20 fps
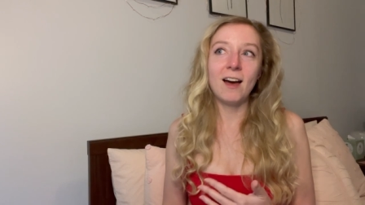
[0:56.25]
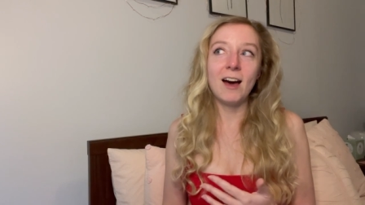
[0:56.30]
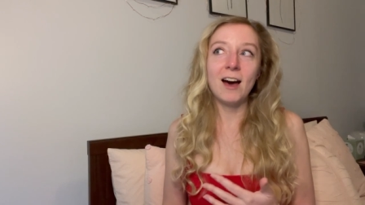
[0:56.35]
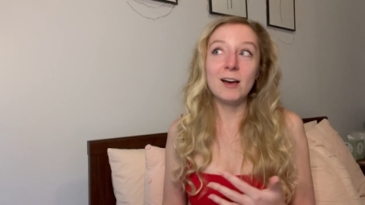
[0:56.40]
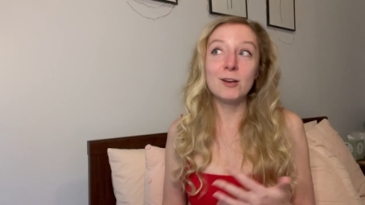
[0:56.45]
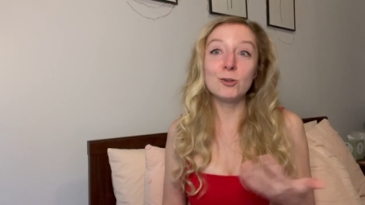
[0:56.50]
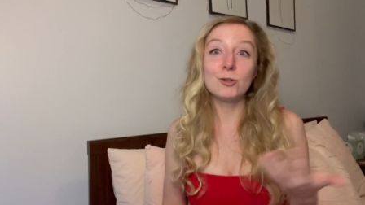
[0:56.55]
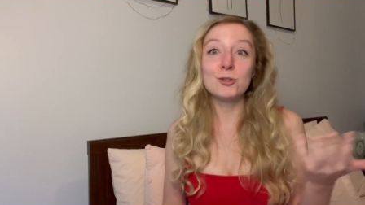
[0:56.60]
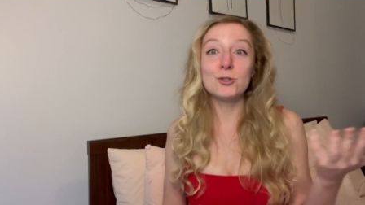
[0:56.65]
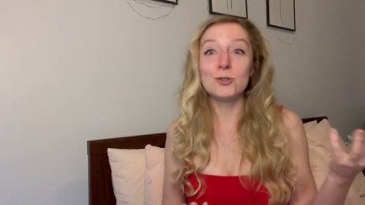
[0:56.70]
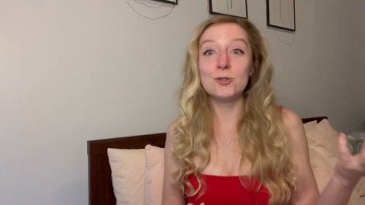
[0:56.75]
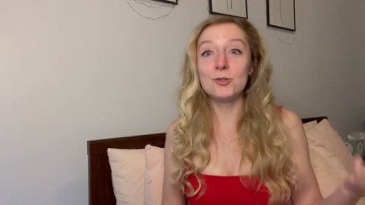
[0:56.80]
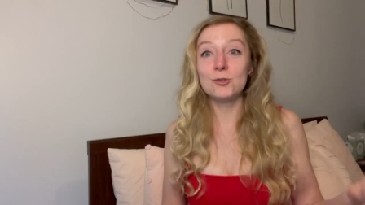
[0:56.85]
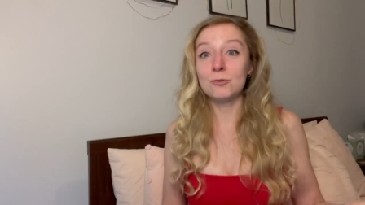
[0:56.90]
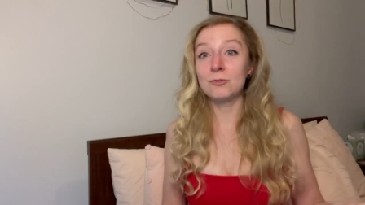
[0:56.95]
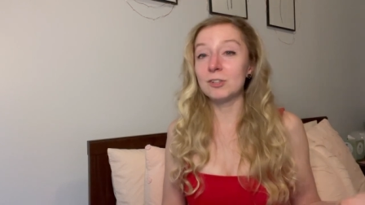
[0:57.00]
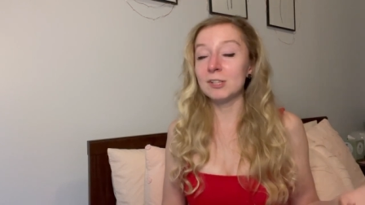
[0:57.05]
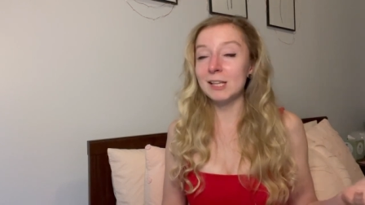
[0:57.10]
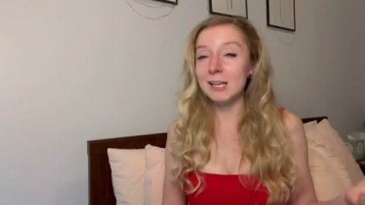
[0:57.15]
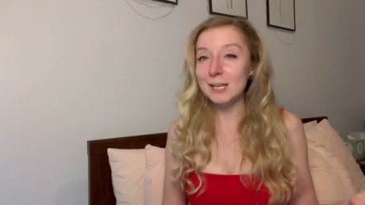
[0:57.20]
I also do
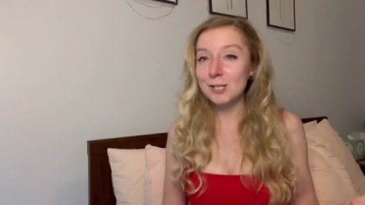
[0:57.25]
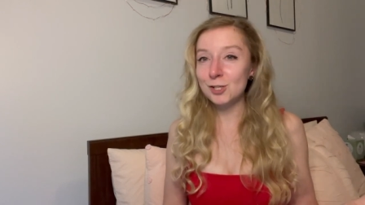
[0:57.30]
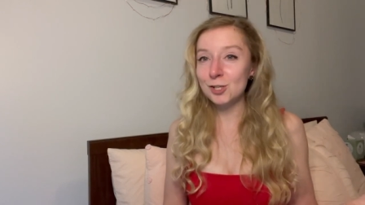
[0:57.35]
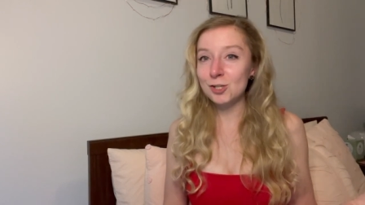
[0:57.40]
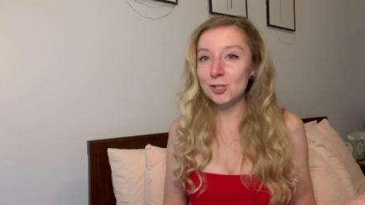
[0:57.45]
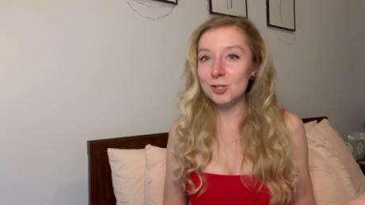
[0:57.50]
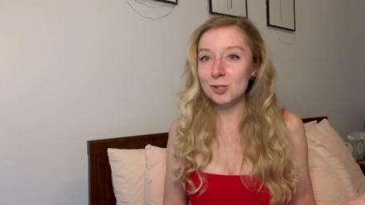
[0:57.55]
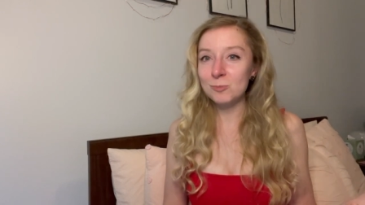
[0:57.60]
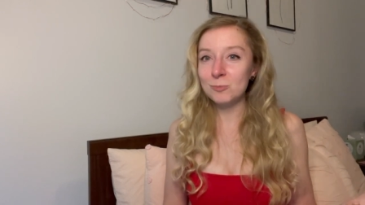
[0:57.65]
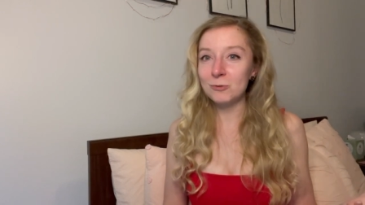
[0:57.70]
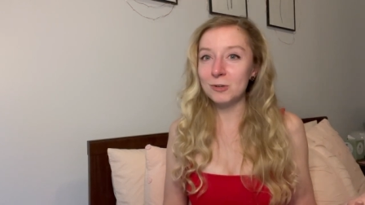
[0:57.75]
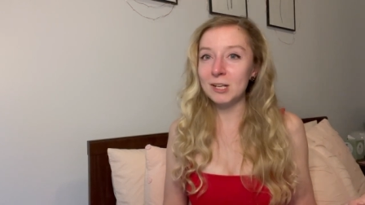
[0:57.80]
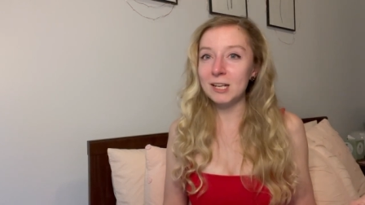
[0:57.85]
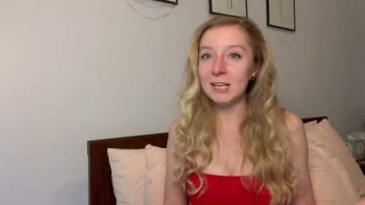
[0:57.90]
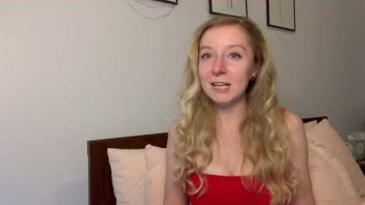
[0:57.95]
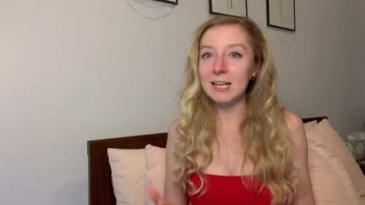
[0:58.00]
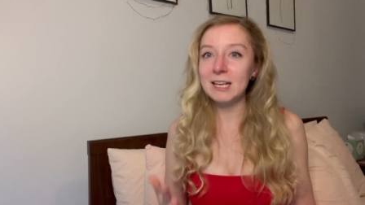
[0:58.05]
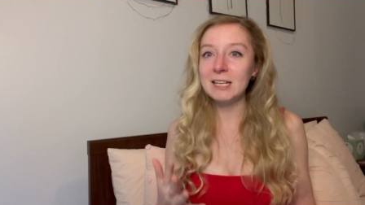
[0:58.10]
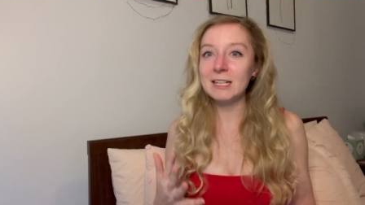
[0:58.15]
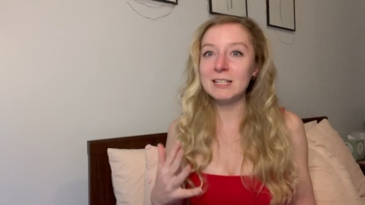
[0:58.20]
relationship
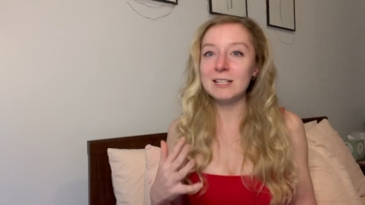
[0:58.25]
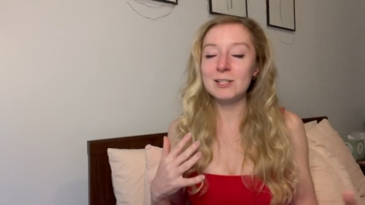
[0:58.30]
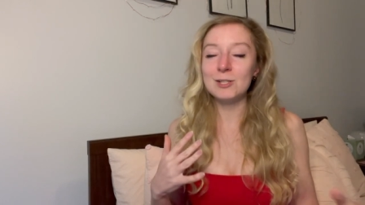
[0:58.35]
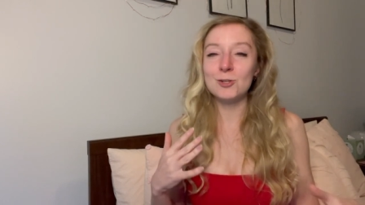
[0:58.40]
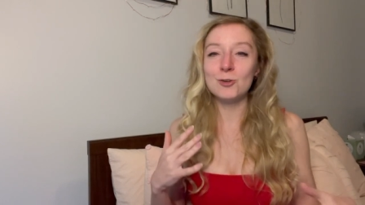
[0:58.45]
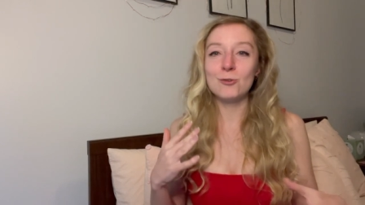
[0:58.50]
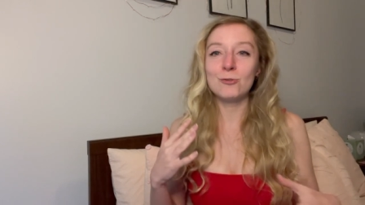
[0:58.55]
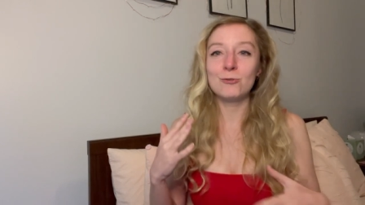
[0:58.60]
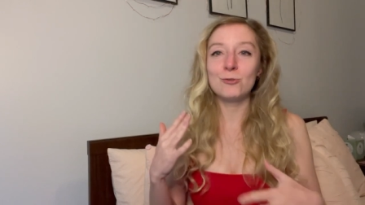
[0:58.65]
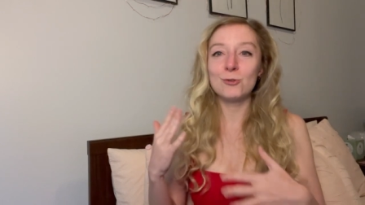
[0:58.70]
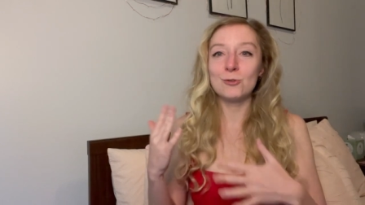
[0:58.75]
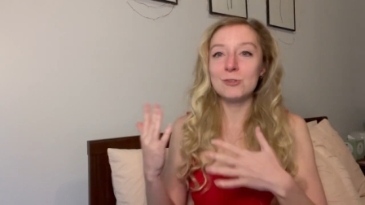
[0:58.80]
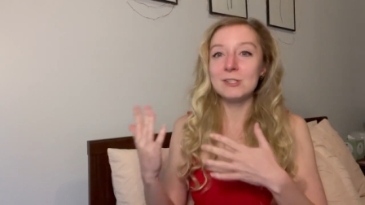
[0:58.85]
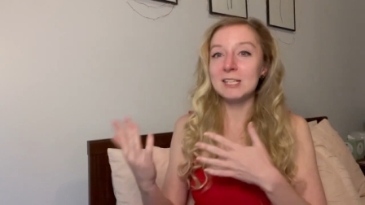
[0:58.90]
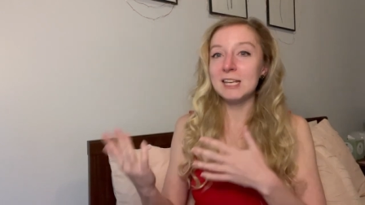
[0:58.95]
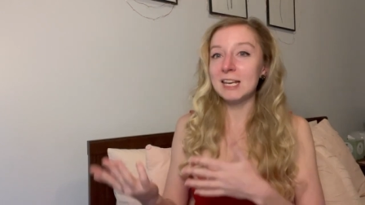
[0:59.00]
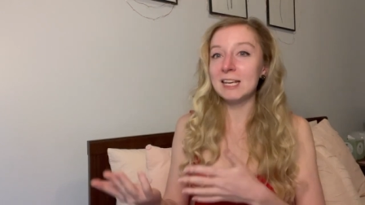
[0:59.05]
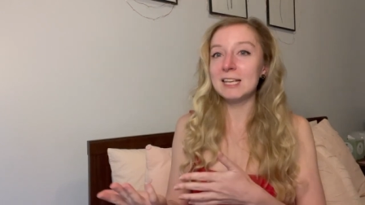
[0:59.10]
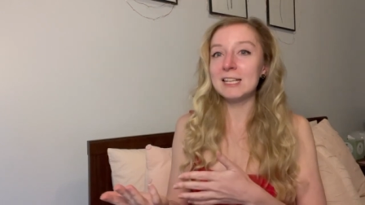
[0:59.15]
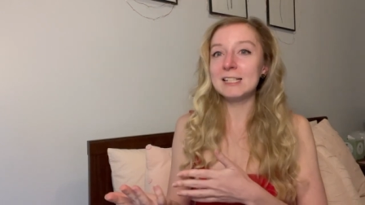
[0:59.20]
readings. So if you're
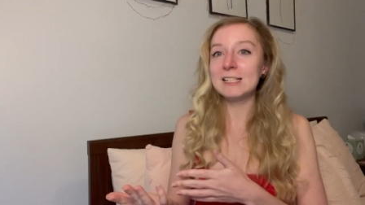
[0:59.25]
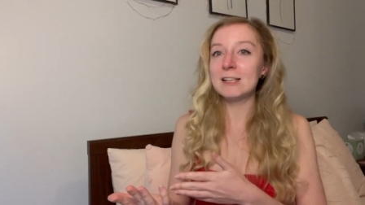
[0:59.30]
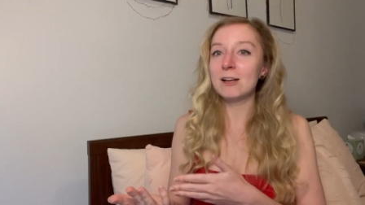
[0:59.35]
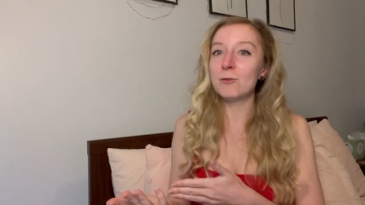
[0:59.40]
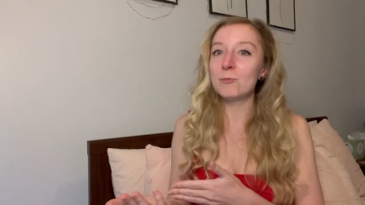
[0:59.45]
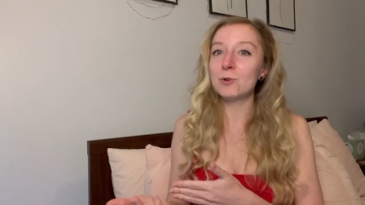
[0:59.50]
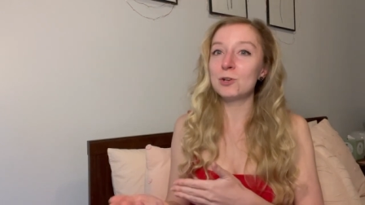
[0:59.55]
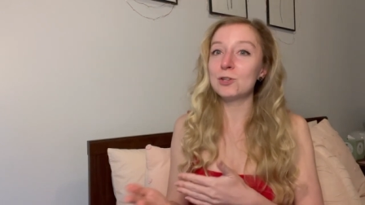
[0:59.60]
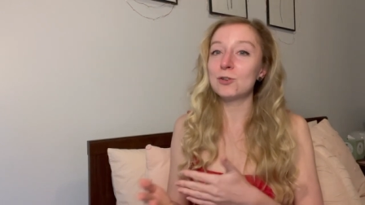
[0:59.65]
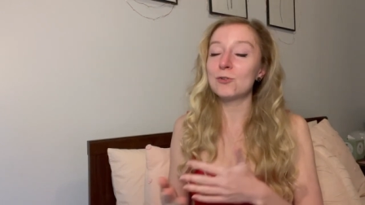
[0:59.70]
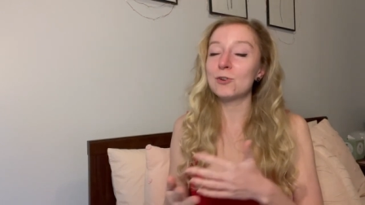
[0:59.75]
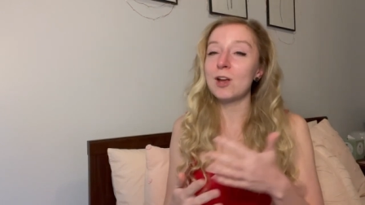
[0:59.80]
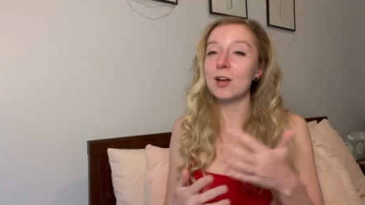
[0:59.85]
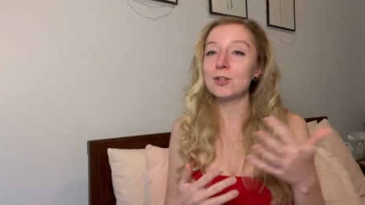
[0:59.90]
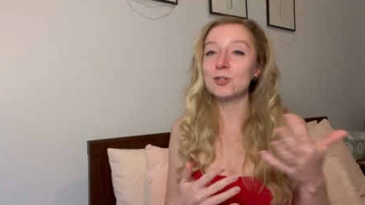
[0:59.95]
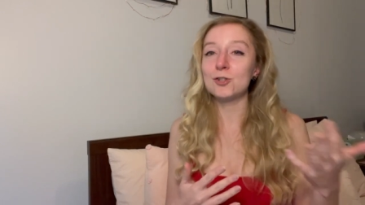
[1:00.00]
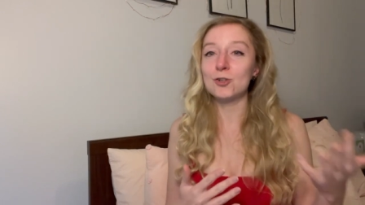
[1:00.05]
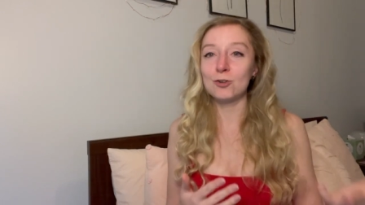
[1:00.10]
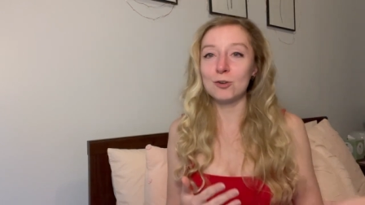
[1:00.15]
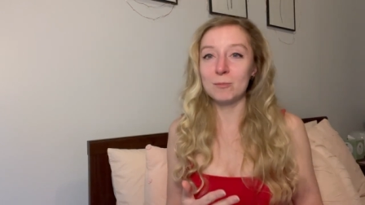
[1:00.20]
dating someone, you're
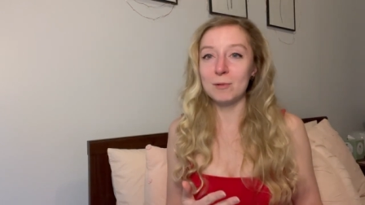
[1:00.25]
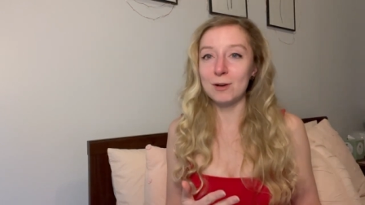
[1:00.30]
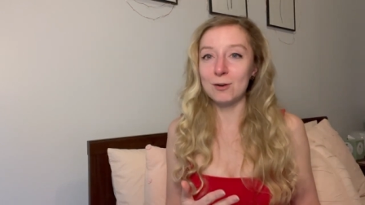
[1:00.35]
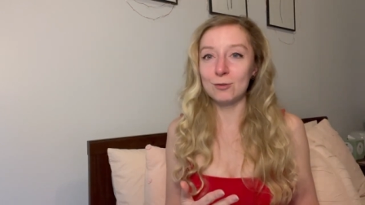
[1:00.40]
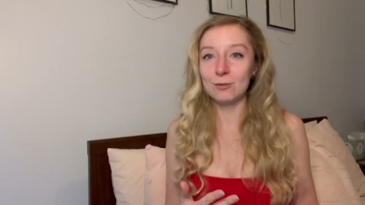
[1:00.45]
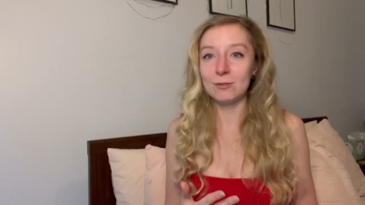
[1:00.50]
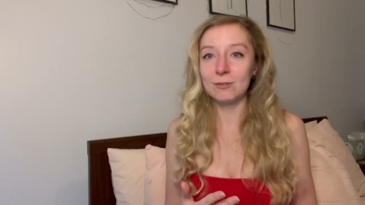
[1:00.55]
not sure about